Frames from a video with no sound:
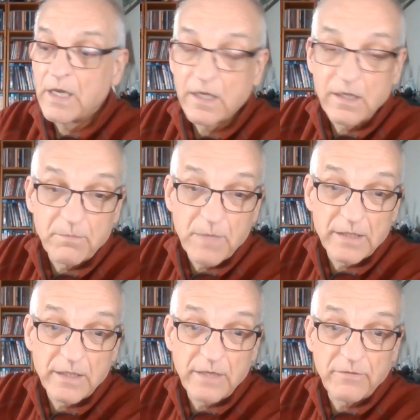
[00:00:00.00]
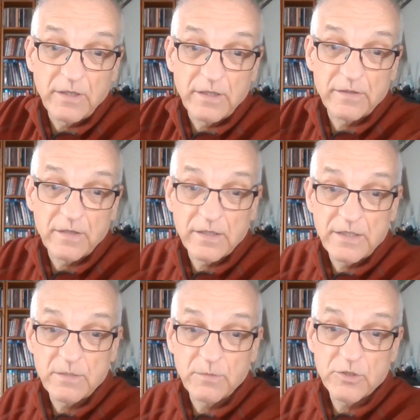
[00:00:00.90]
Um, and another
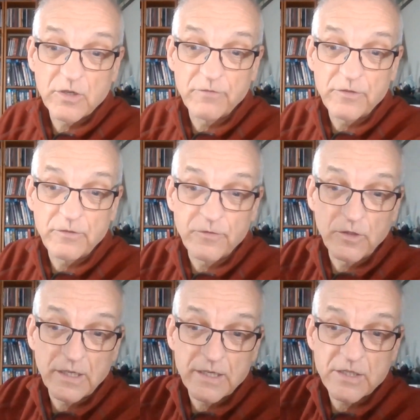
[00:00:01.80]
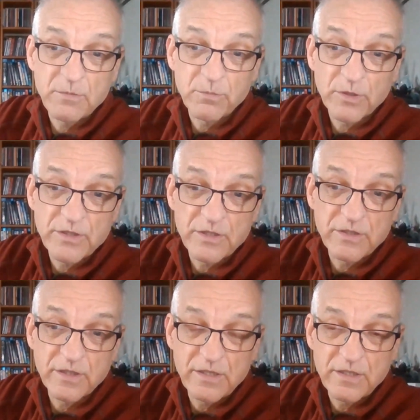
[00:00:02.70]
item has gone for the full asking price
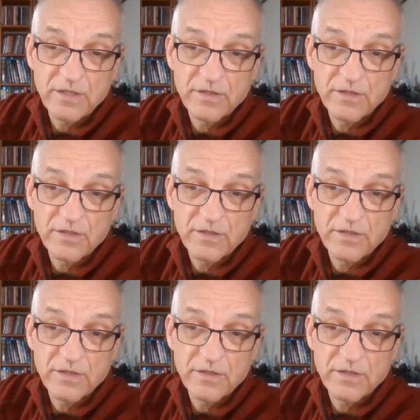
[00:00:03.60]
is this.